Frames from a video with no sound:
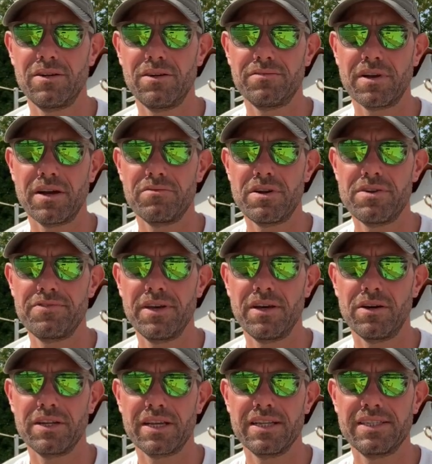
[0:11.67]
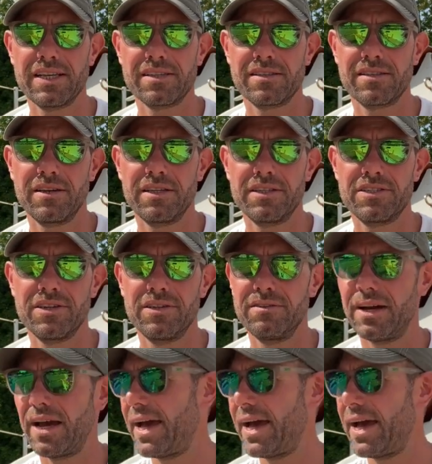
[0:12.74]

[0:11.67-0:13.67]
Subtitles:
of a refit on a Contessa 32